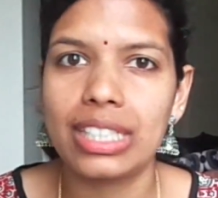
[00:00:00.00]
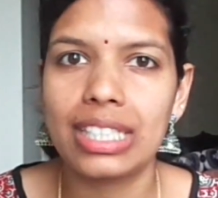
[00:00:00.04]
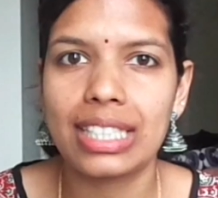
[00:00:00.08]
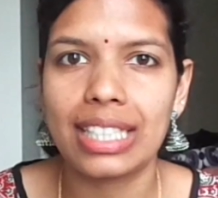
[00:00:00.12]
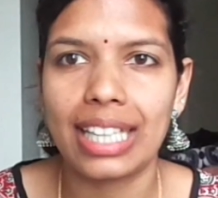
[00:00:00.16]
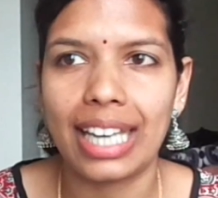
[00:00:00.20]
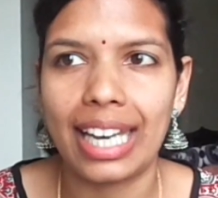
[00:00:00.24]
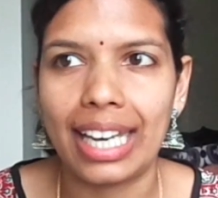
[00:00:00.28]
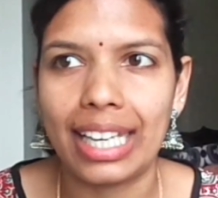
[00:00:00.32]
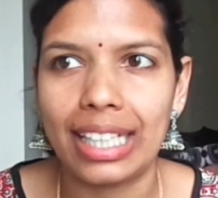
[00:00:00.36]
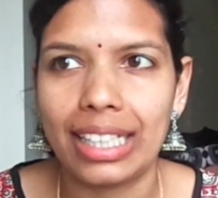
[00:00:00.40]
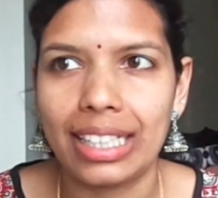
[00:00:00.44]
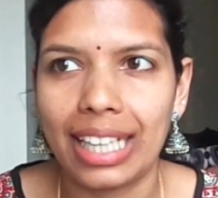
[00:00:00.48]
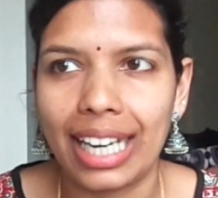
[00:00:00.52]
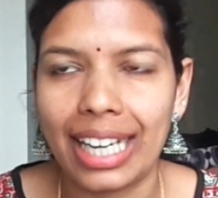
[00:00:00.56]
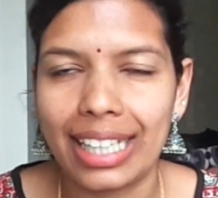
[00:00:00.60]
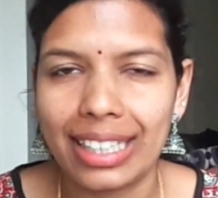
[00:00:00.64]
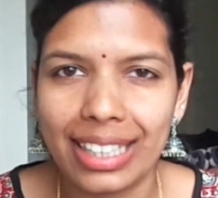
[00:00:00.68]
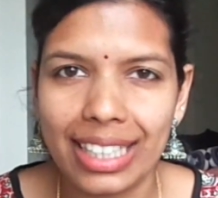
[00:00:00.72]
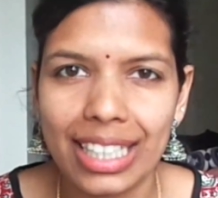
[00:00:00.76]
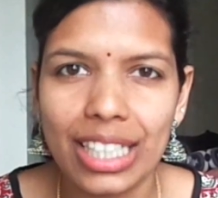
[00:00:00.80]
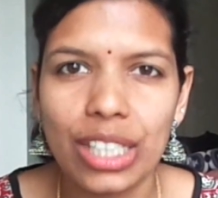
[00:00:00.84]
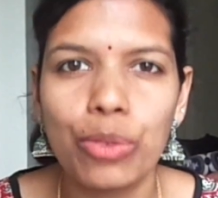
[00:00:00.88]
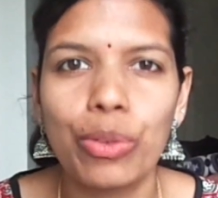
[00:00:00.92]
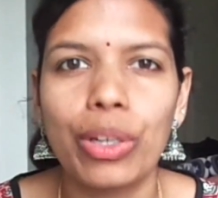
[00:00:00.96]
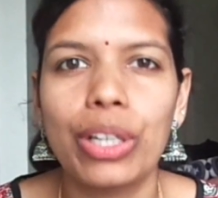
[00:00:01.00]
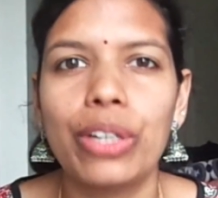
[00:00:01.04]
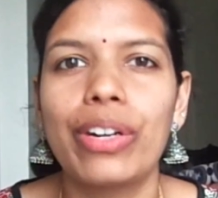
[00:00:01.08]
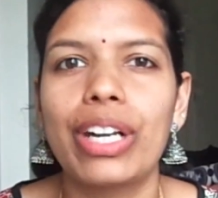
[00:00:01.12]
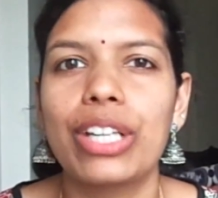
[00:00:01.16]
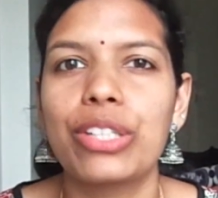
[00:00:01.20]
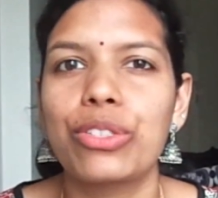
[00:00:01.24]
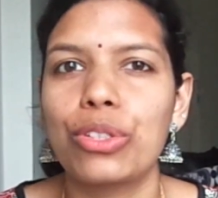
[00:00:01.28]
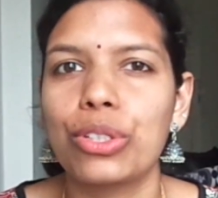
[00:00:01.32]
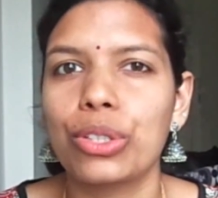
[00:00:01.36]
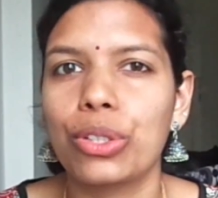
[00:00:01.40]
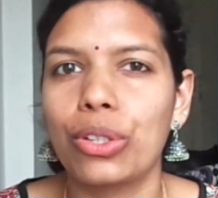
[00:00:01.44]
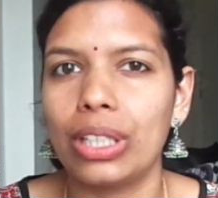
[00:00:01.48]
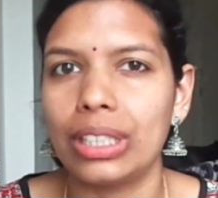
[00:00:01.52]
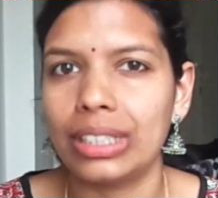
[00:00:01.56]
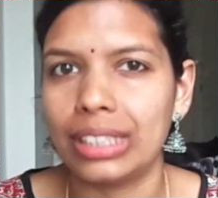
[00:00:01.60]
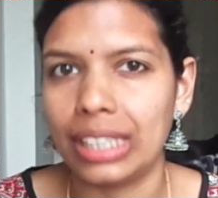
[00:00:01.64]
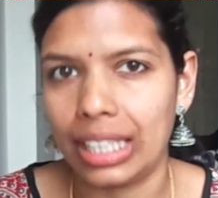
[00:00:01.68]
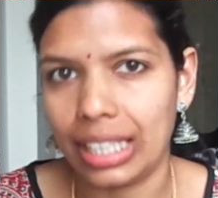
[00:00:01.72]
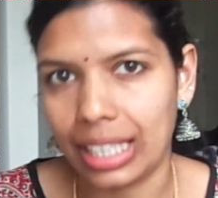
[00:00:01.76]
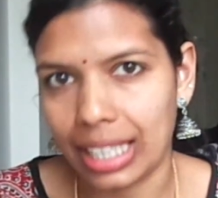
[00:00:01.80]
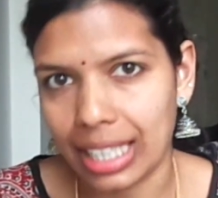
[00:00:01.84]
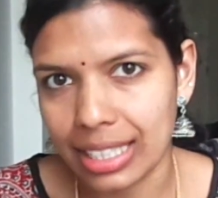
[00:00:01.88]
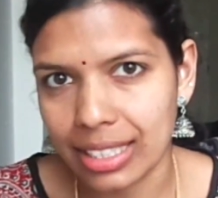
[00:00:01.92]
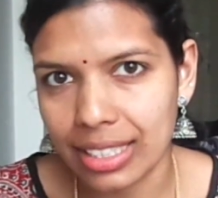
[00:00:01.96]
and I think one restaurant called
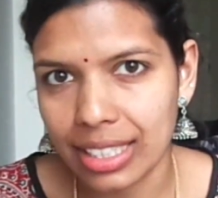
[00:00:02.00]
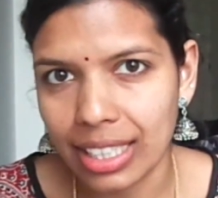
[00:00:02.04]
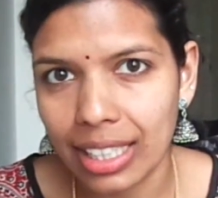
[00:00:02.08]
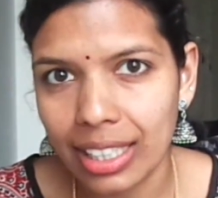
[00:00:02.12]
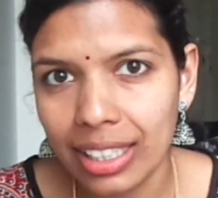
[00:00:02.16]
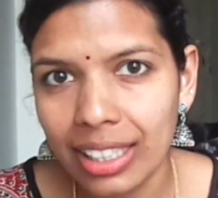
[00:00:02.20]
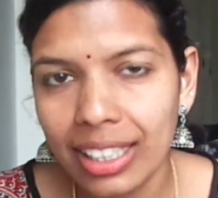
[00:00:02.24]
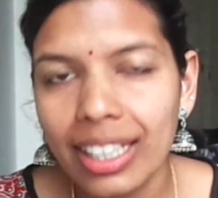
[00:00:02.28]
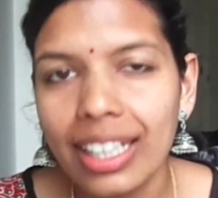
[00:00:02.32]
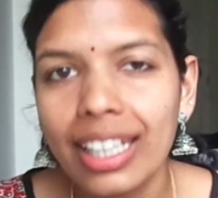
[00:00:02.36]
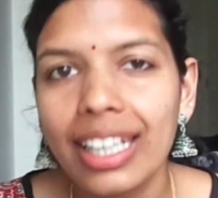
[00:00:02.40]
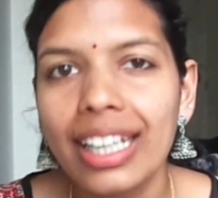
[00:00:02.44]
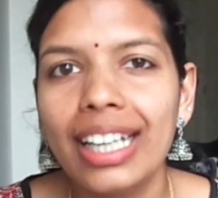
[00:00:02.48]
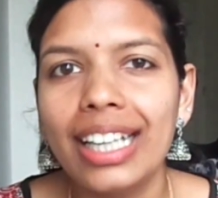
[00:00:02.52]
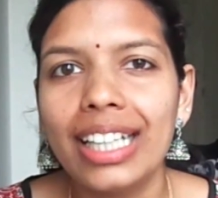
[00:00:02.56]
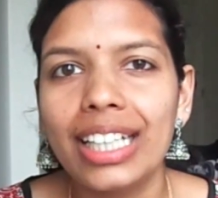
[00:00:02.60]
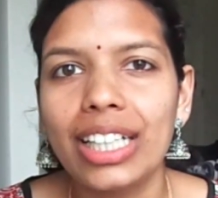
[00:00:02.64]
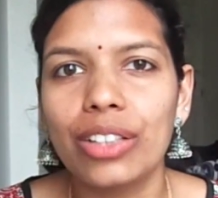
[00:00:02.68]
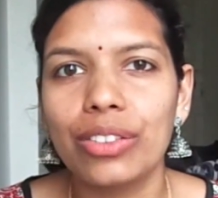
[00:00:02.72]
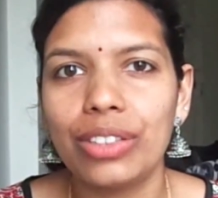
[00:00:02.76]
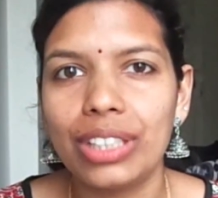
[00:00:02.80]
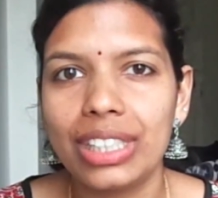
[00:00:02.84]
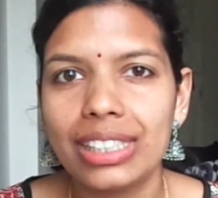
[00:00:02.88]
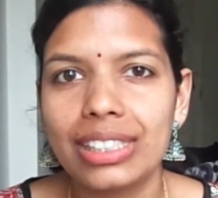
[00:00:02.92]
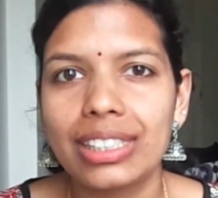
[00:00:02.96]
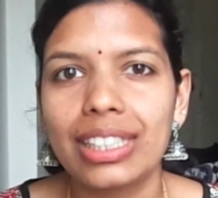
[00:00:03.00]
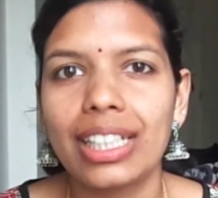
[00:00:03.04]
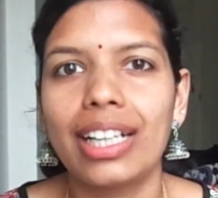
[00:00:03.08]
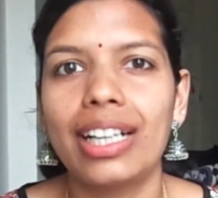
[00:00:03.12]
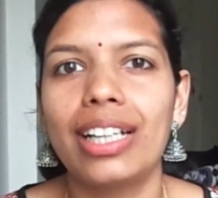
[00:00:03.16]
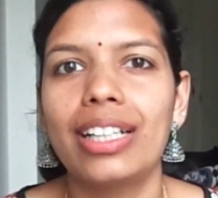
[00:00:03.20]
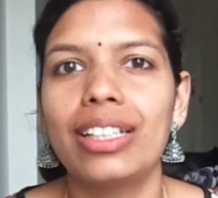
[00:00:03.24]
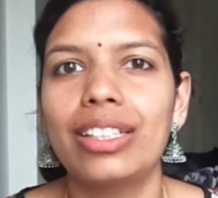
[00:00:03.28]
Thalassa. Now these are